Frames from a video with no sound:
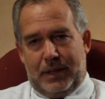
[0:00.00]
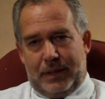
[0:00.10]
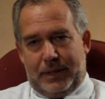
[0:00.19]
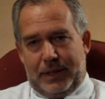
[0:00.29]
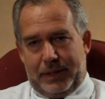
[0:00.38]

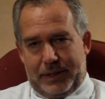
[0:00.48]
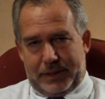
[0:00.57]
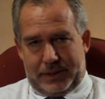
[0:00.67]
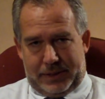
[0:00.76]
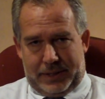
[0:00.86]

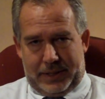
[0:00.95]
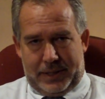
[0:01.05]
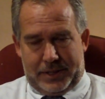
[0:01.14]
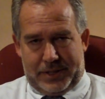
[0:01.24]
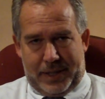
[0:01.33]
Tinnitus
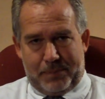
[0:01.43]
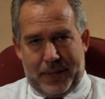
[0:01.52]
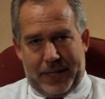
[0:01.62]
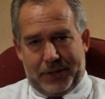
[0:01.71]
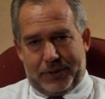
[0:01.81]
in some
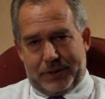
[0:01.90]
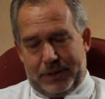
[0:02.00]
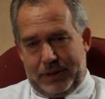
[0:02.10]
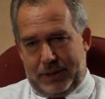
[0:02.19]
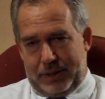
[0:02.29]
patients
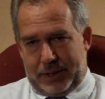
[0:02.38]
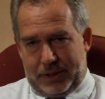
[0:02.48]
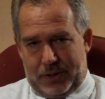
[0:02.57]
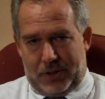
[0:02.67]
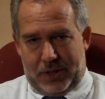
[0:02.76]
can
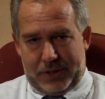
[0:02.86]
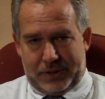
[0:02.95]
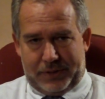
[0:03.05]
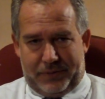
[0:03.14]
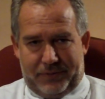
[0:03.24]

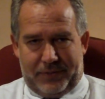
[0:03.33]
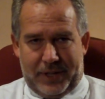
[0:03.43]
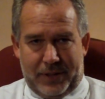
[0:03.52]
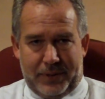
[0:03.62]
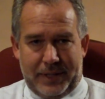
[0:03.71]
cause
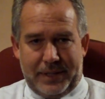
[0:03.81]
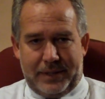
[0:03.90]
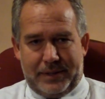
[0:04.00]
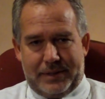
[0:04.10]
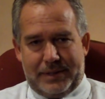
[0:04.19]
very
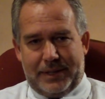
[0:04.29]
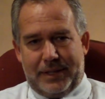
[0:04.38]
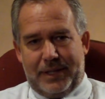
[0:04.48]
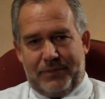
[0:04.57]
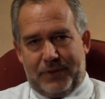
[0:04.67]

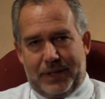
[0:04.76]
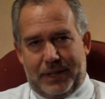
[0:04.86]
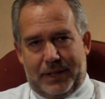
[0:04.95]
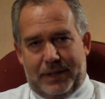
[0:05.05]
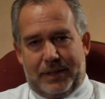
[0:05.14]

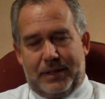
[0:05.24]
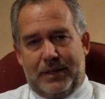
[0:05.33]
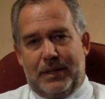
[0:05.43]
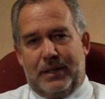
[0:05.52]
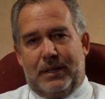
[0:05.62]
significant
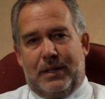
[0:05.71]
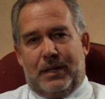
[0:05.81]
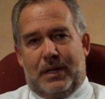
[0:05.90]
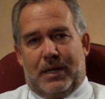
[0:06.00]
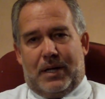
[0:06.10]

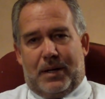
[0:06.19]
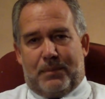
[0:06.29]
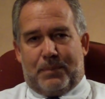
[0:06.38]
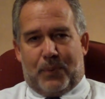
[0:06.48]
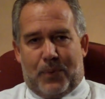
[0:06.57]

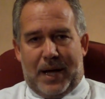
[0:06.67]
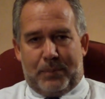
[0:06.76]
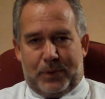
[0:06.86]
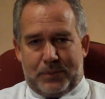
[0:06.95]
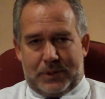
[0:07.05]

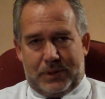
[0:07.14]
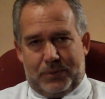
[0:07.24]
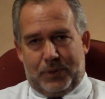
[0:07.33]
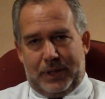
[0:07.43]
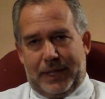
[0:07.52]
problems
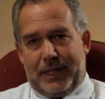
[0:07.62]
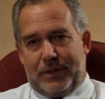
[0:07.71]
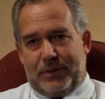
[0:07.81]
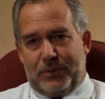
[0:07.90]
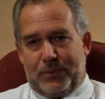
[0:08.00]
related
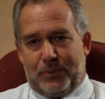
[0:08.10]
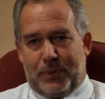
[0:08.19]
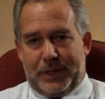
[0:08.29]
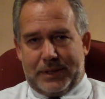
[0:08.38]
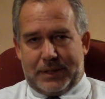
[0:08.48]
to
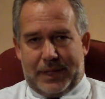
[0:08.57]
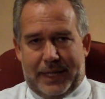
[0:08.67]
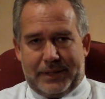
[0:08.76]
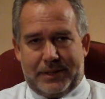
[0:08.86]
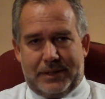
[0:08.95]
what is in
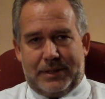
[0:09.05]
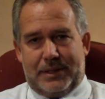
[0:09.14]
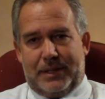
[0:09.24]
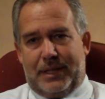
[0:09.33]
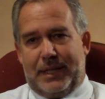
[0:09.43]

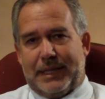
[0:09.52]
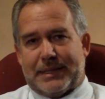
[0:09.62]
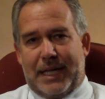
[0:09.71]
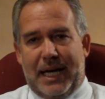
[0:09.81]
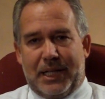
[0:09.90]
essence an
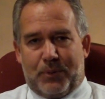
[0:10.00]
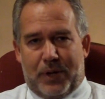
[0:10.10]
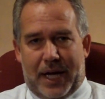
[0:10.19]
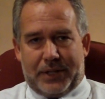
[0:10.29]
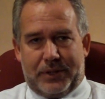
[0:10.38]
anxiety
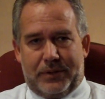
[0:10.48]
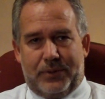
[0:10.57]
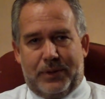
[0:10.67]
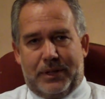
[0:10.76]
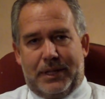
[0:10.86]
reaction
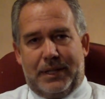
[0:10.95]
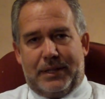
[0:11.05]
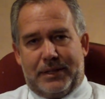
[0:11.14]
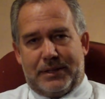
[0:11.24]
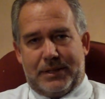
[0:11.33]
to the
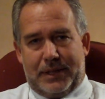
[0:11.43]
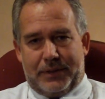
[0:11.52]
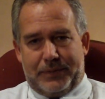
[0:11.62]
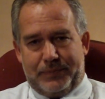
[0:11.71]
tinnitus signal.